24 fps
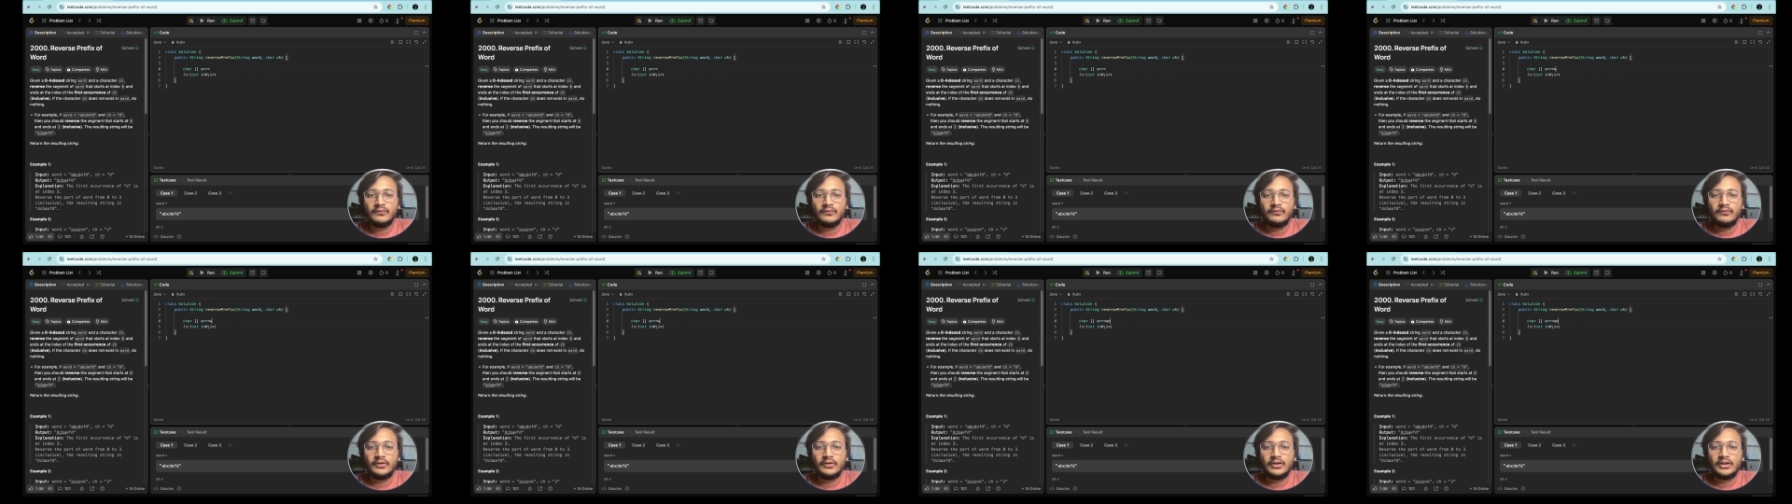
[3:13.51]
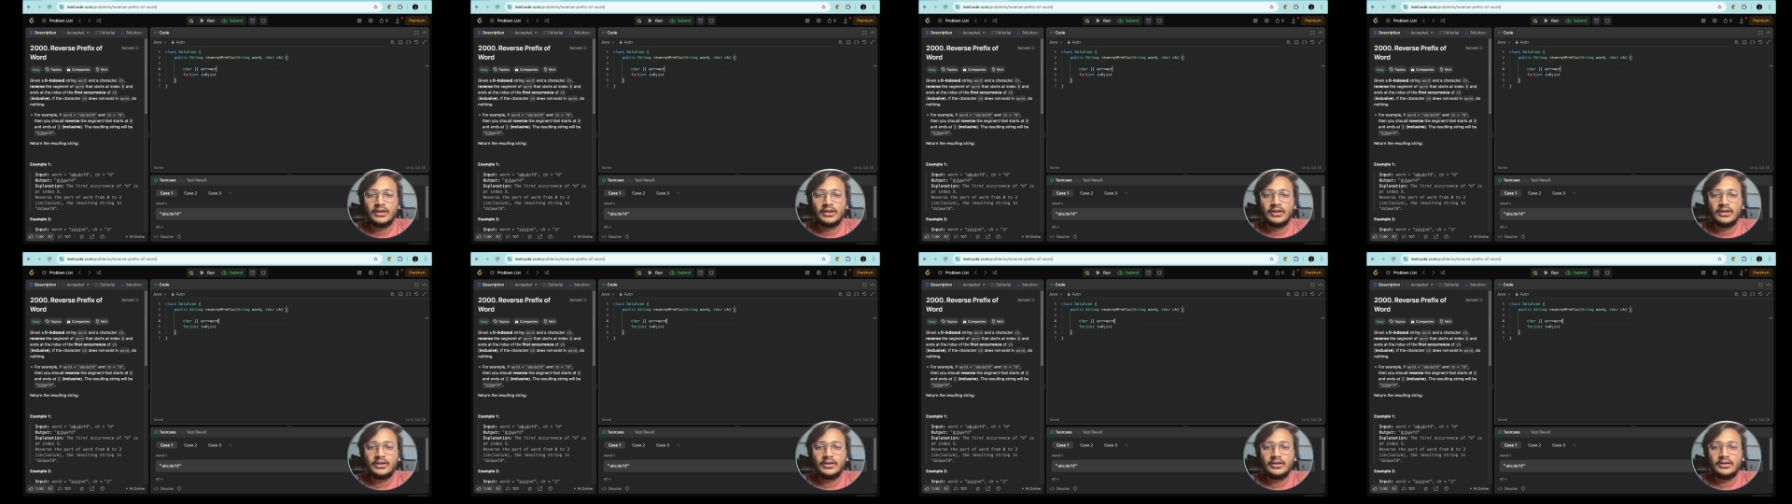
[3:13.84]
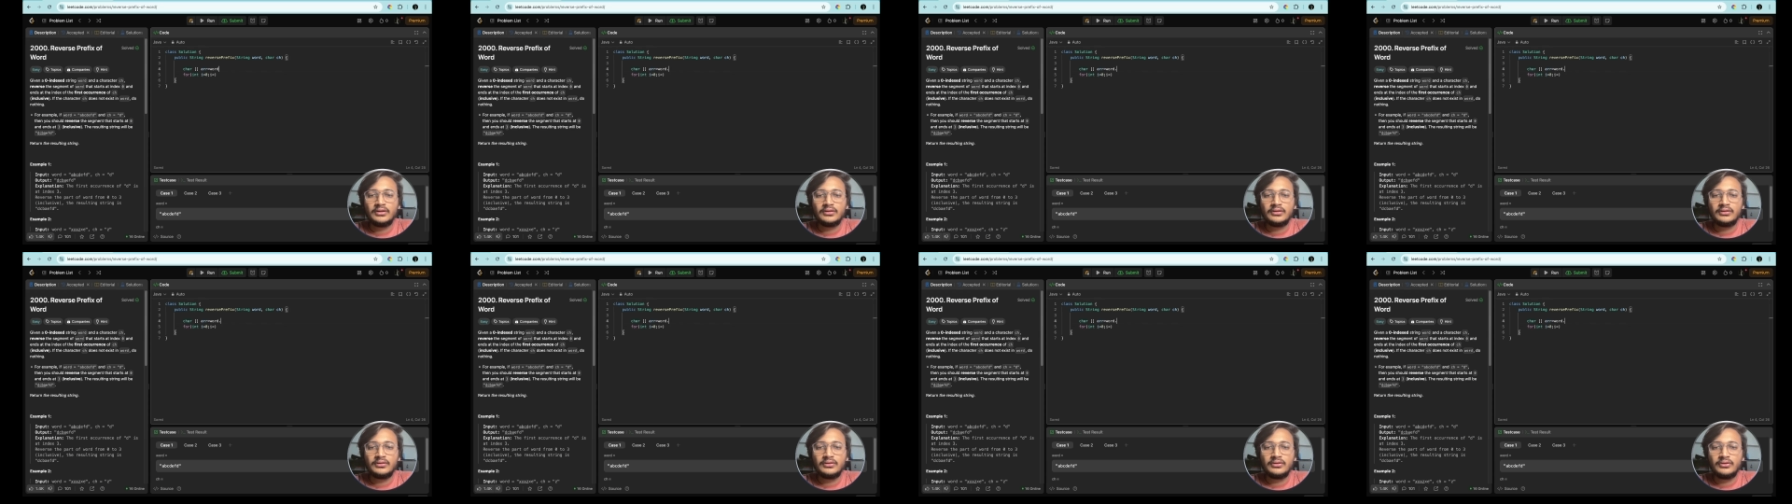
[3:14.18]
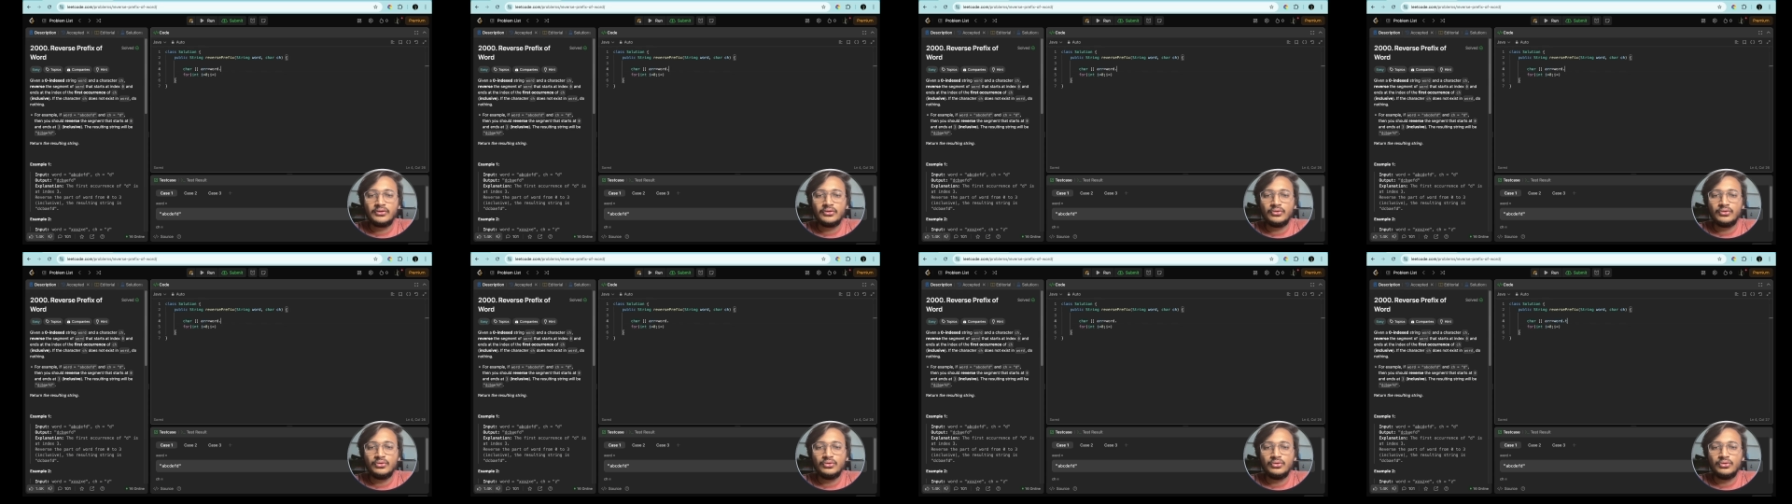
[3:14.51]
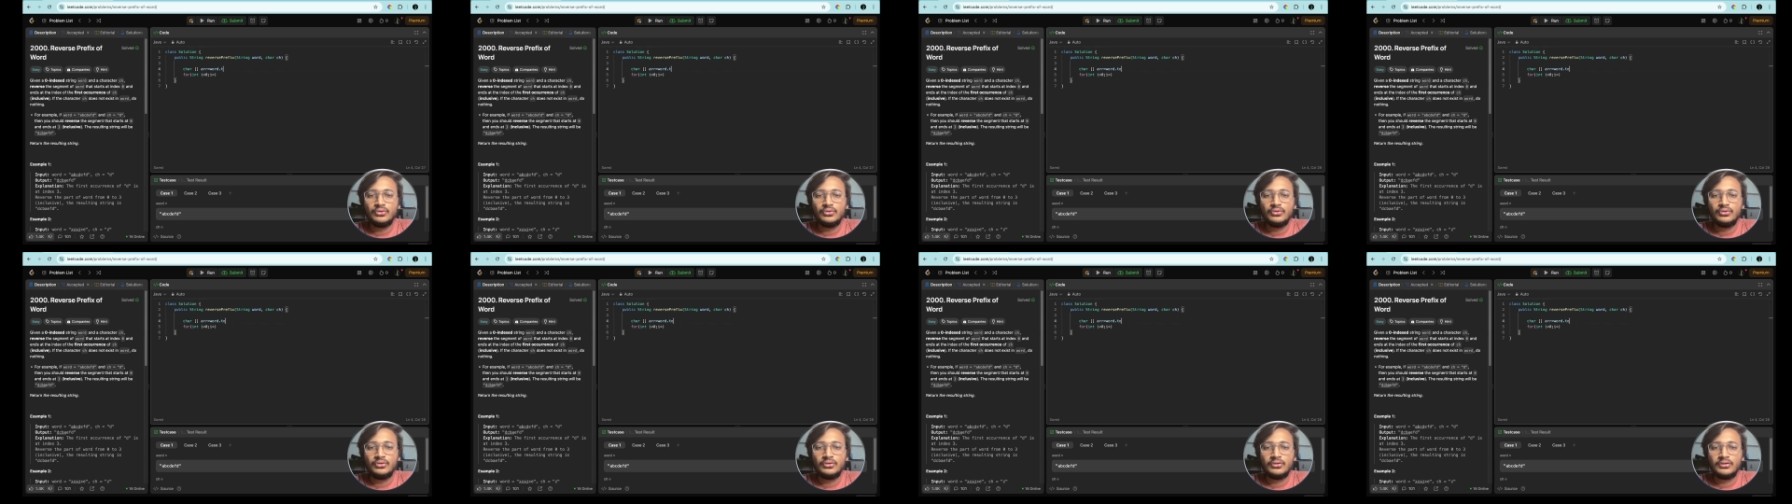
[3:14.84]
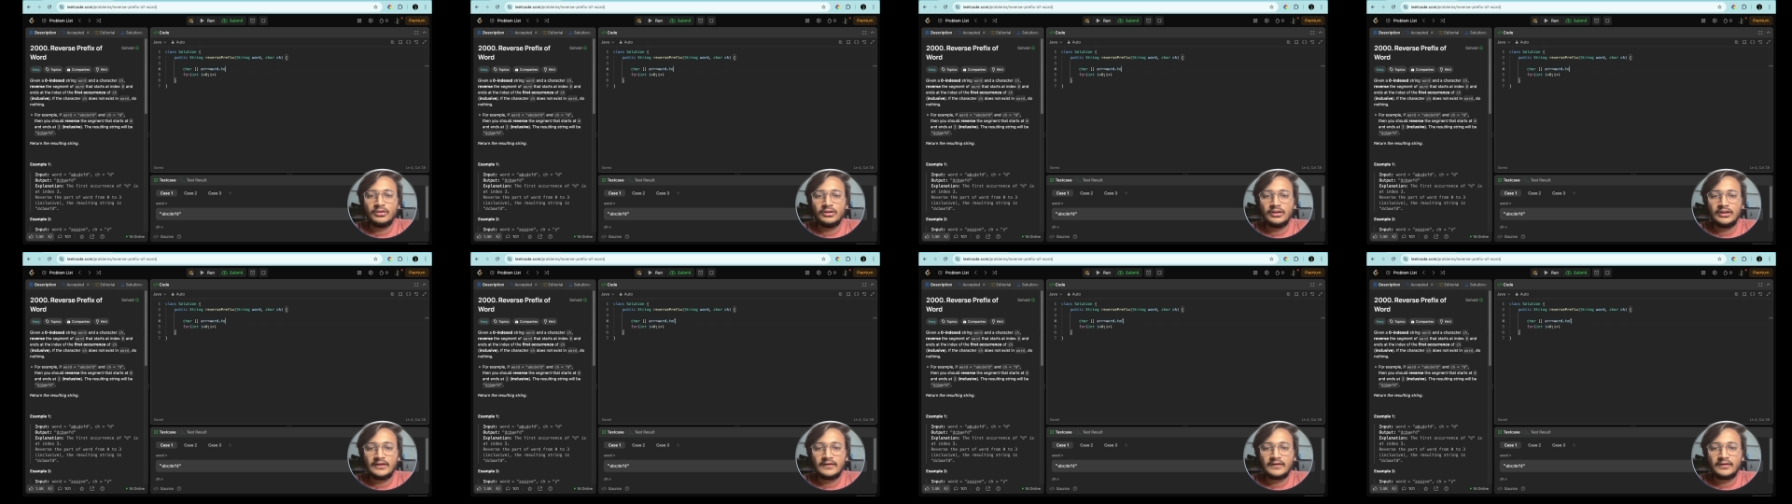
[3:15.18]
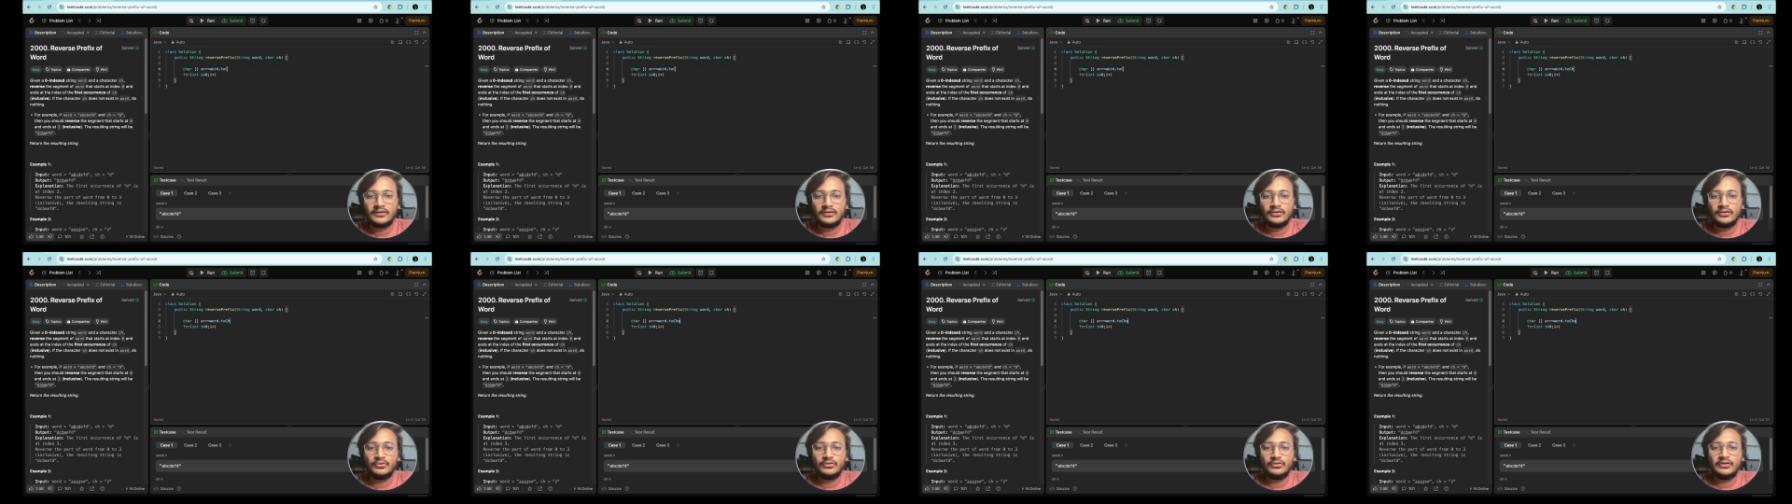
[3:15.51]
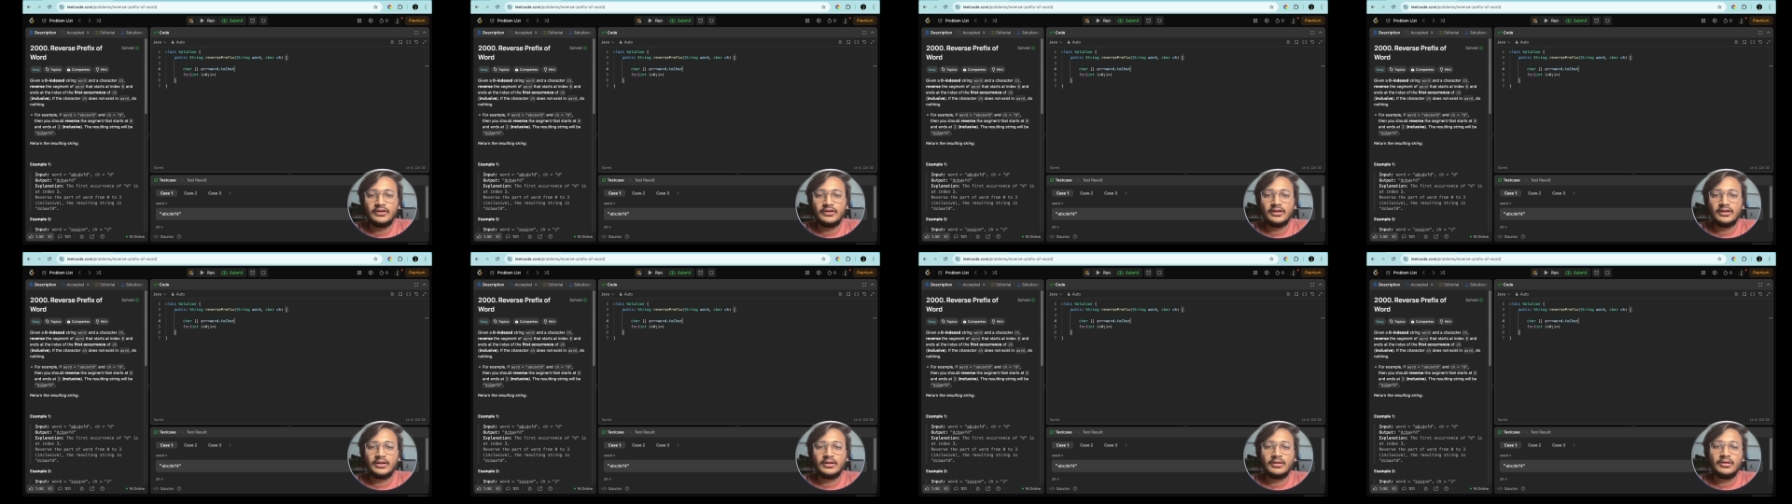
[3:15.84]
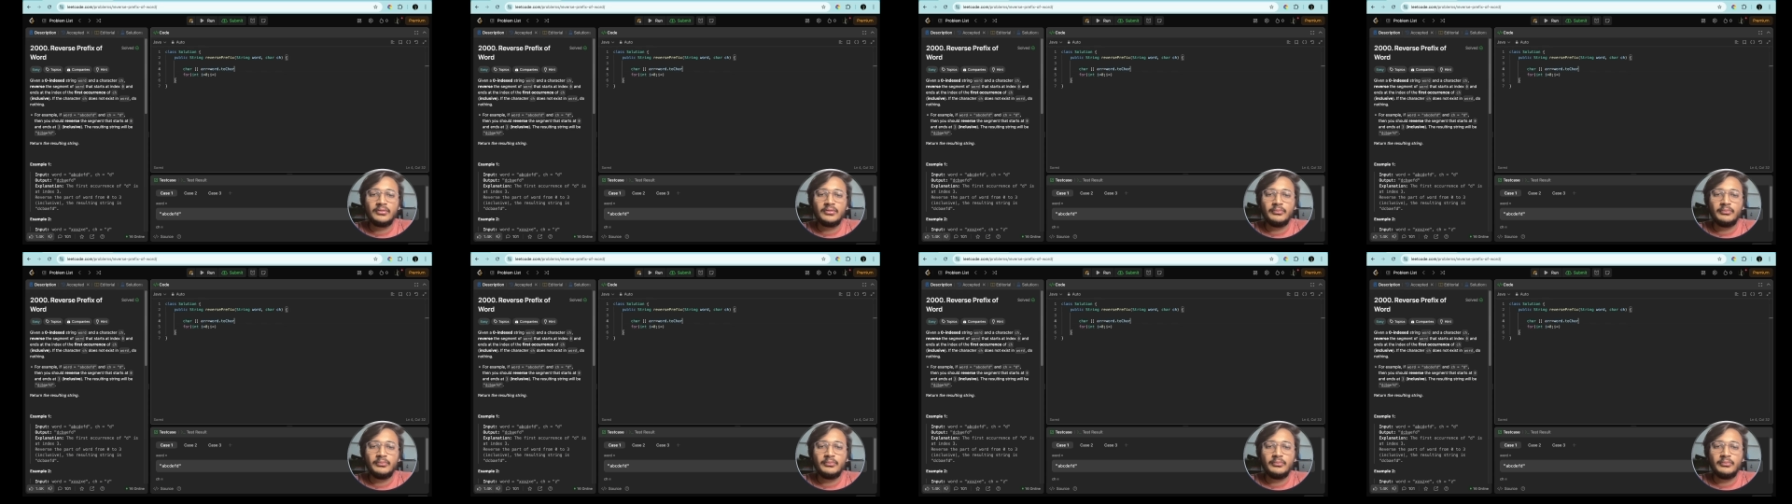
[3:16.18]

word to, let's use the